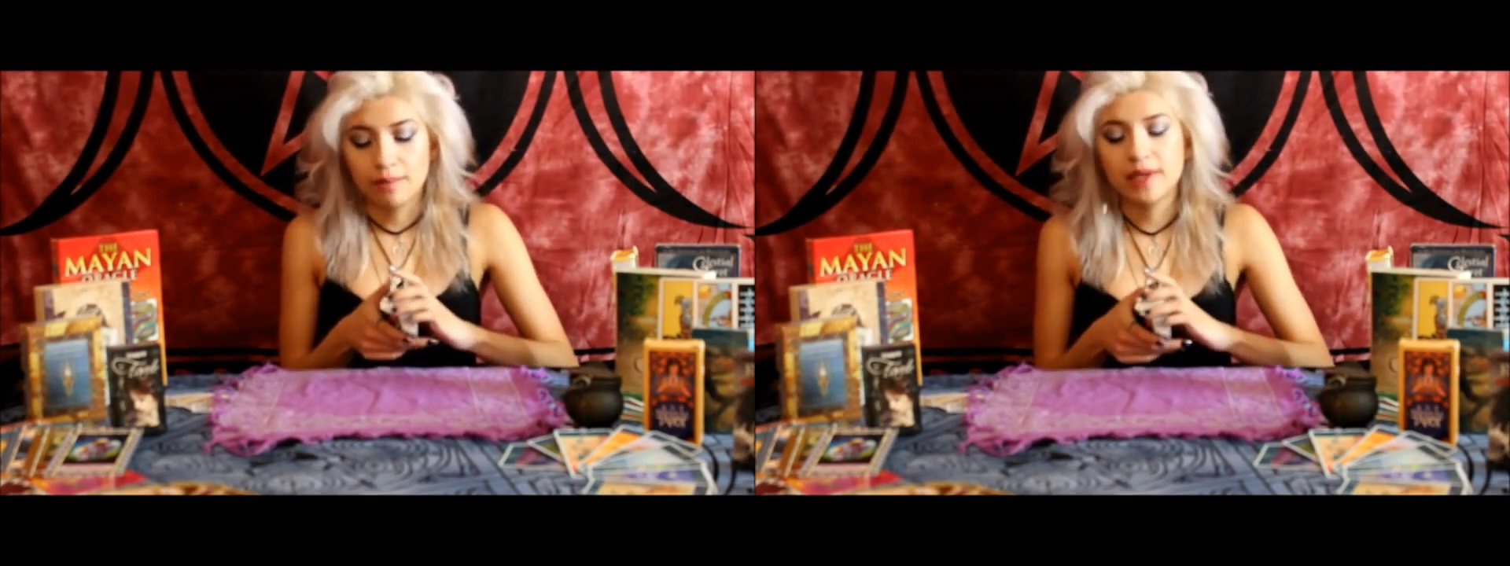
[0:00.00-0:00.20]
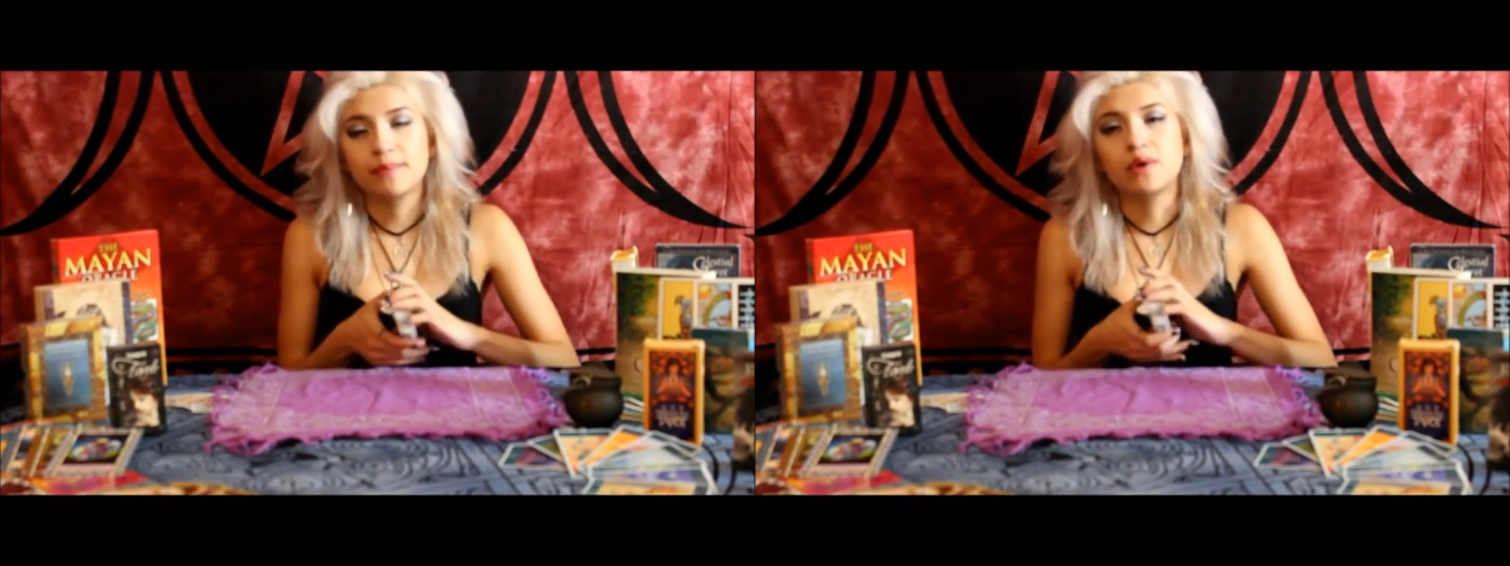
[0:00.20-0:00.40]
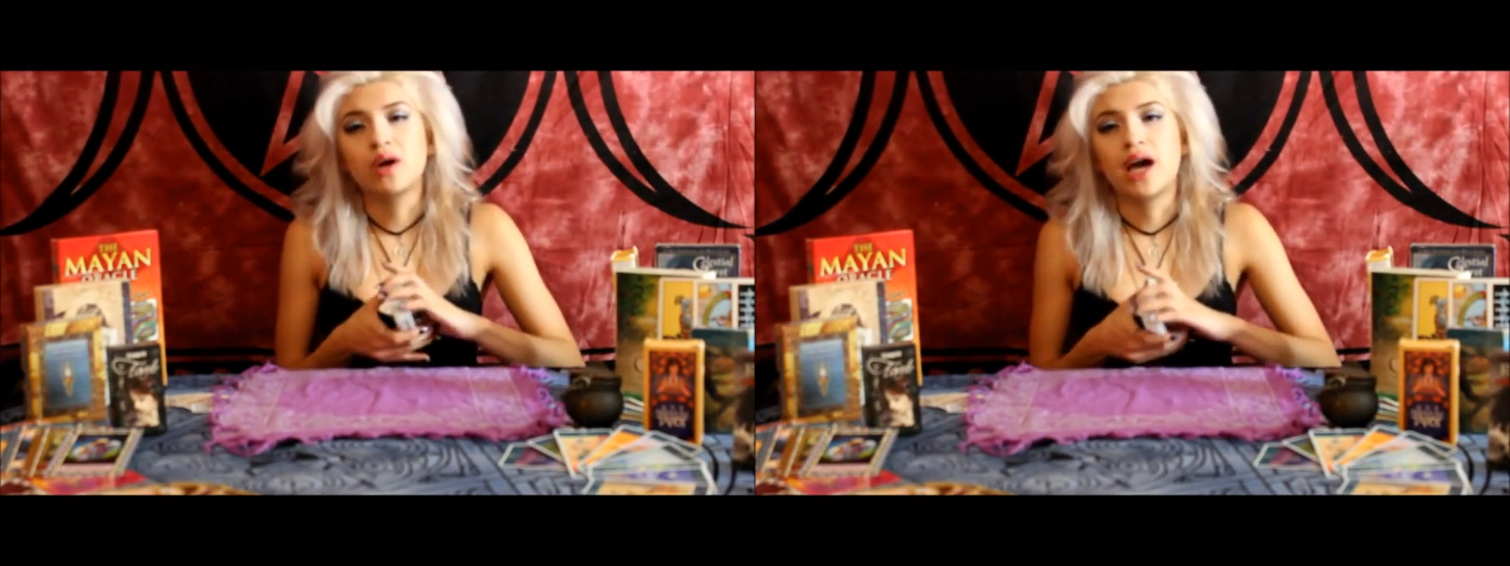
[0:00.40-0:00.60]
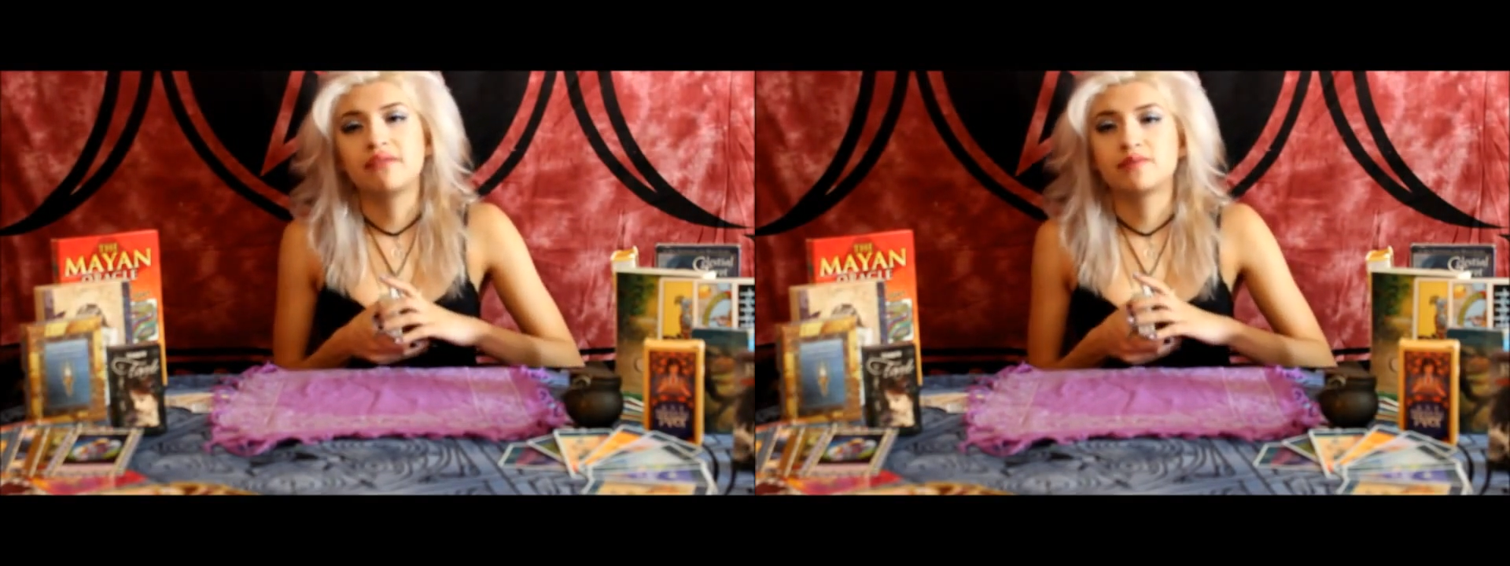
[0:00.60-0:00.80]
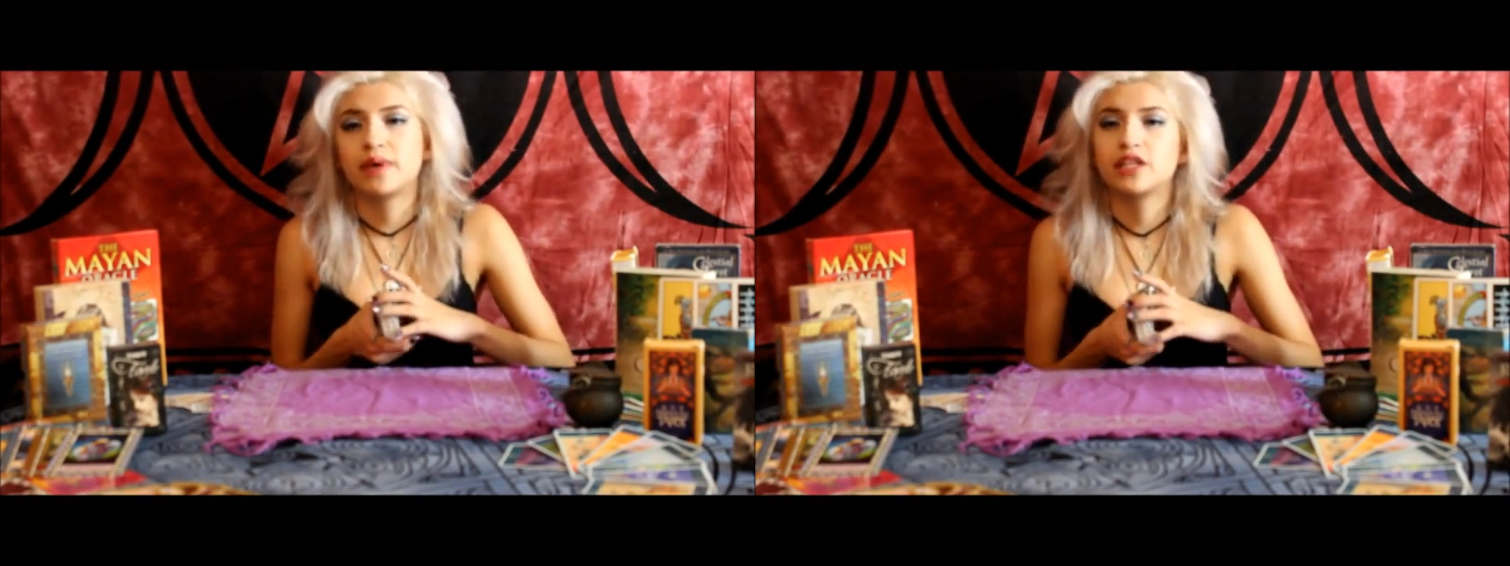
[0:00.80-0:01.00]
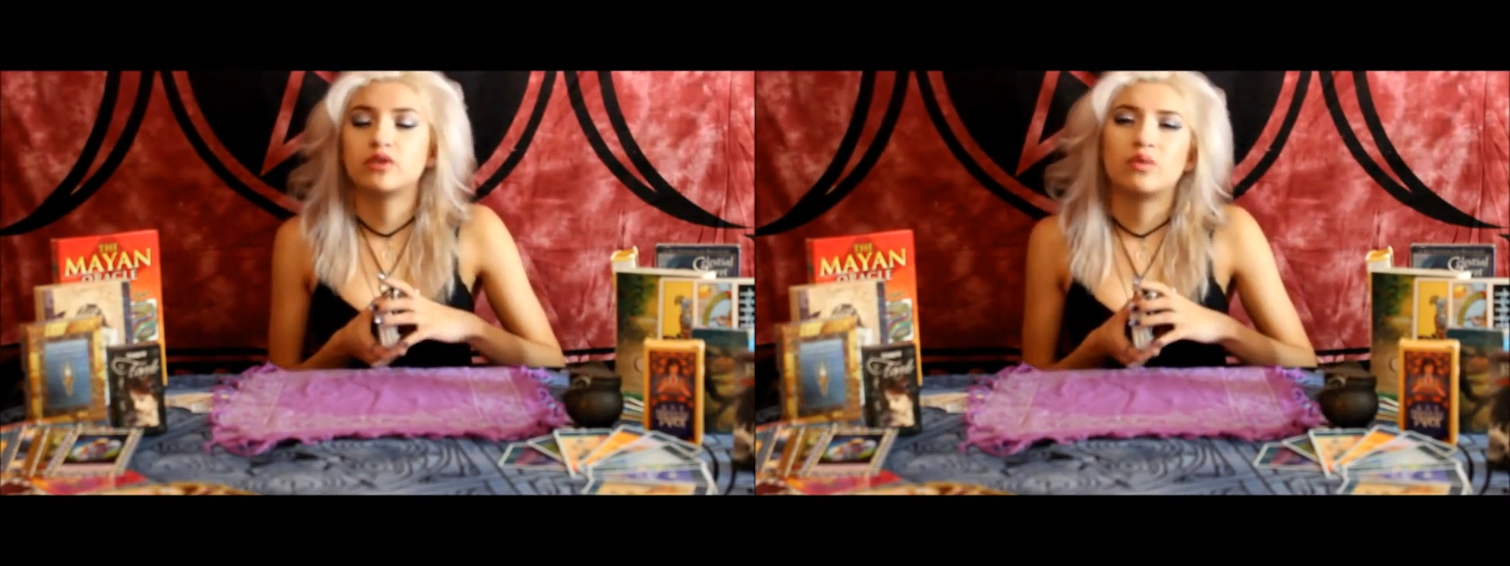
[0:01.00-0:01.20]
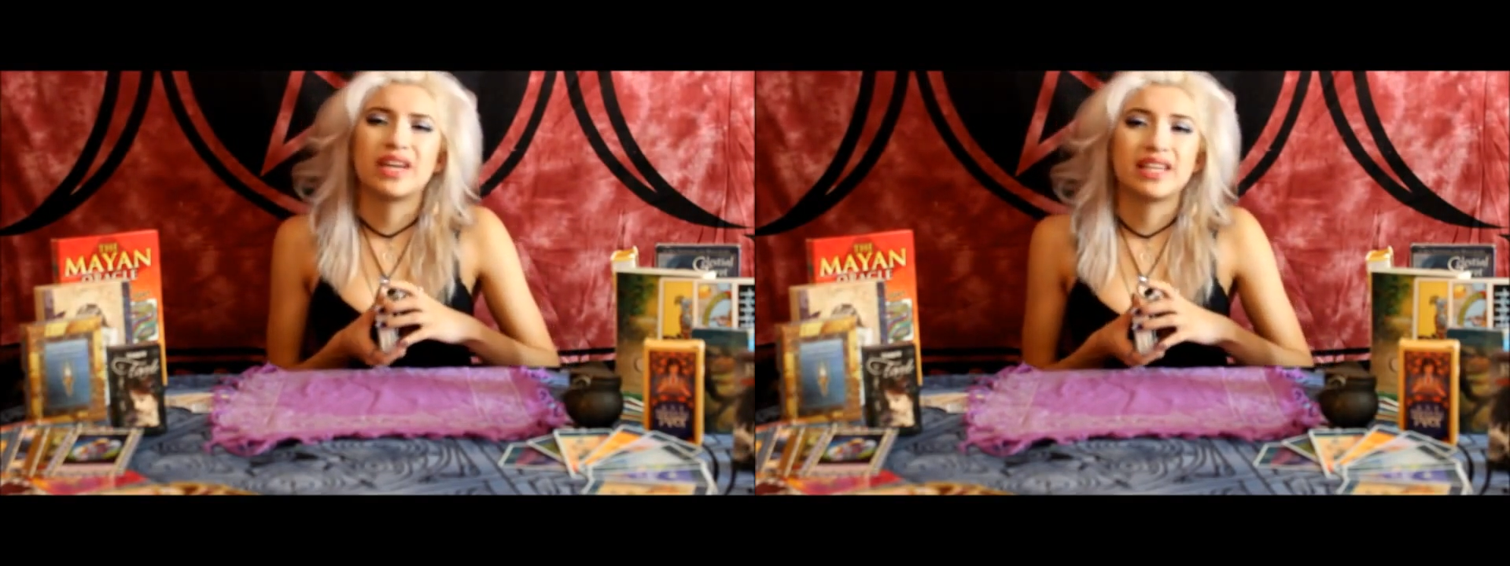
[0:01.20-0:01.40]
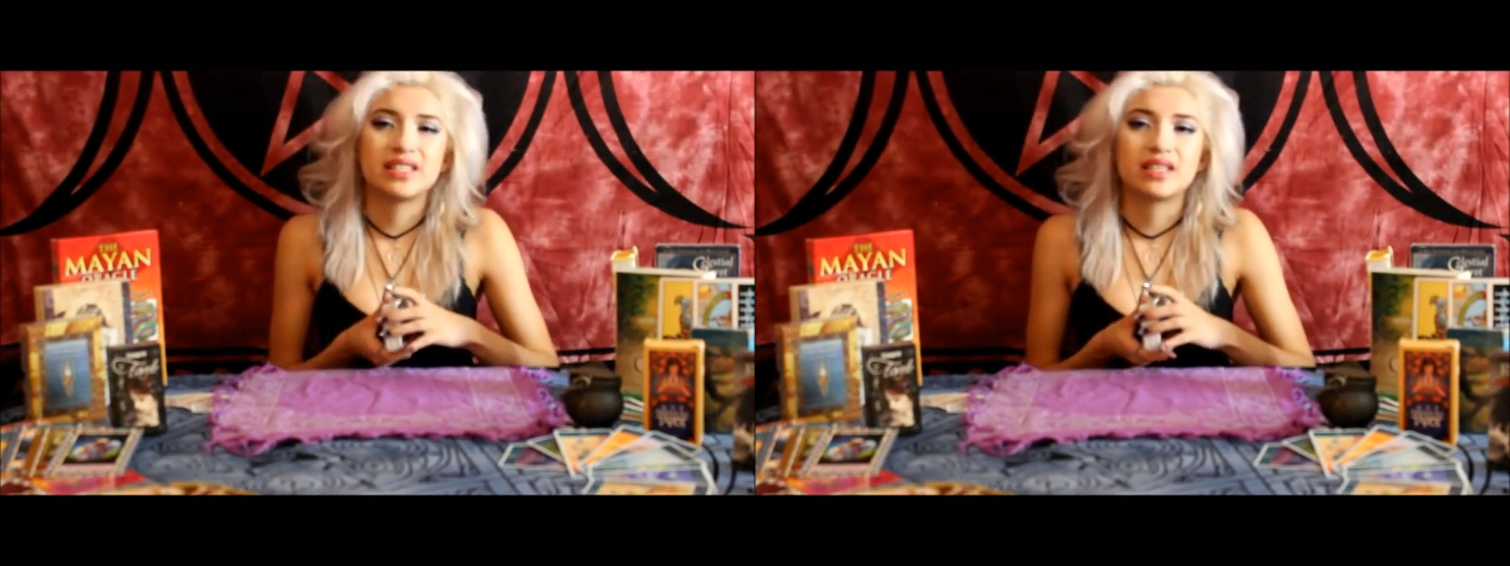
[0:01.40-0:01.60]
People have special
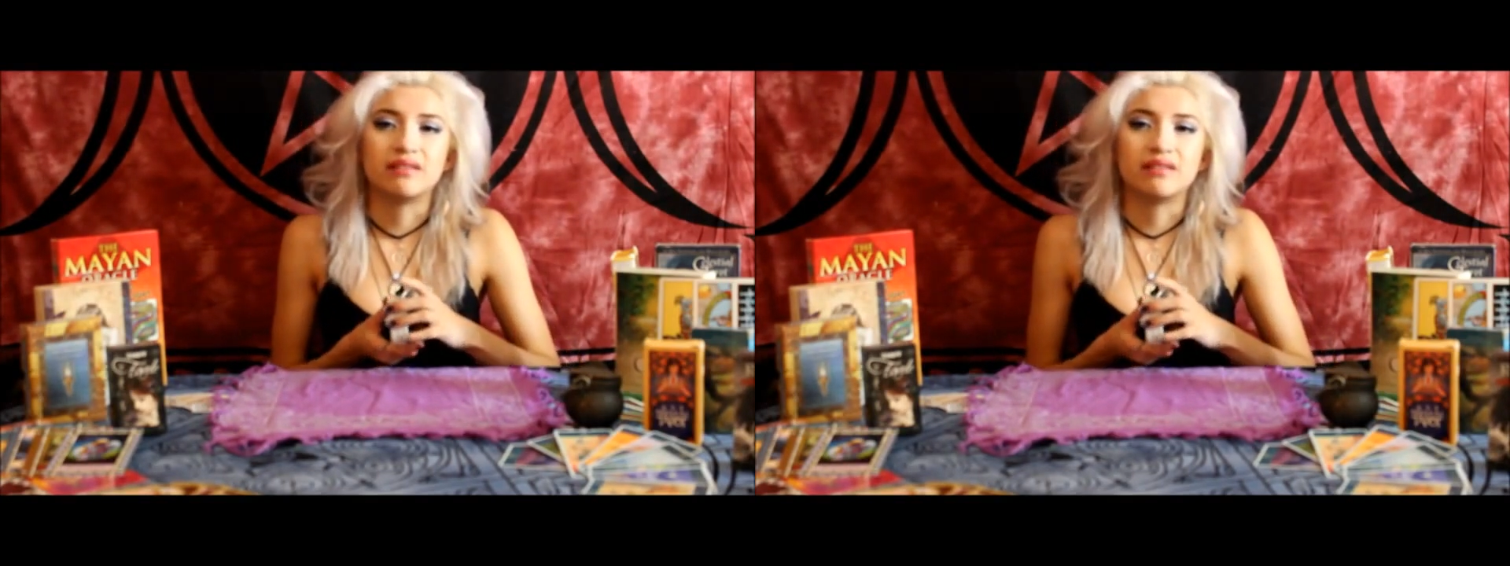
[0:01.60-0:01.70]
ways